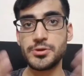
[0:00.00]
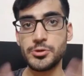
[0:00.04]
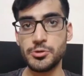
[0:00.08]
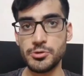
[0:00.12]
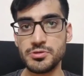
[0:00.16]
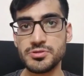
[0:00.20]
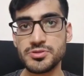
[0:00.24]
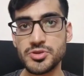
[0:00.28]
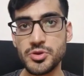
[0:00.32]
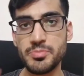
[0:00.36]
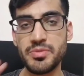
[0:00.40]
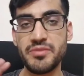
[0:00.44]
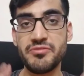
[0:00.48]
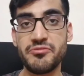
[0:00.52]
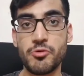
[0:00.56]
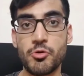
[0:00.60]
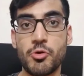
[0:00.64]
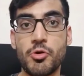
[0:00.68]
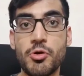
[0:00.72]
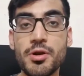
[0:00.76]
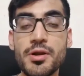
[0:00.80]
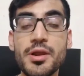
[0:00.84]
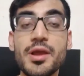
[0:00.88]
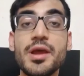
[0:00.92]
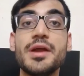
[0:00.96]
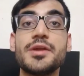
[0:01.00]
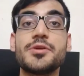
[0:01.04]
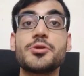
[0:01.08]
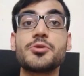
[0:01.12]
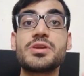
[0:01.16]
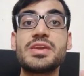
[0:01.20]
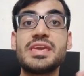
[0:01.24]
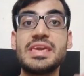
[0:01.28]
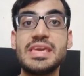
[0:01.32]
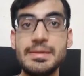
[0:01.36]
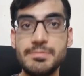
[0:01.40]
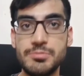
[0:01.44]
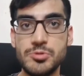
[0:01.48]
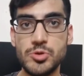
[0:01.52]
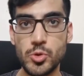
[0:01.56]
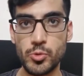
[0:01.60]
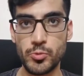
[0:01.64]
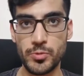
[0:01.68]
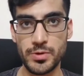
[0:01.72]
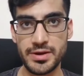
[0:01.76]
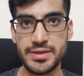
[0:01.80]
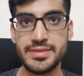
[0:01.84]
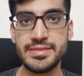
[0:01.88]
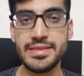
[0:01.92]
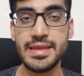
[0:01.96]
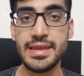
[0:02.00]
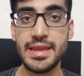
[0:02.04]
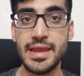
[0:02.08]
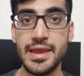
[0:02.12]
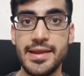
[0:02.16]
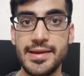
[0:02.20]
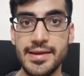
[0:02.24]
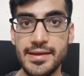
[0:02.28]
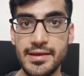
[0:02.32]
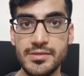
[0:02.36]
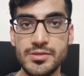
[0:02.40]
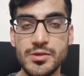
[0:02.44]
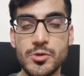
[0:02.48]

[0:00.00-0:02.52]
Told you before to keep Uworld in the end.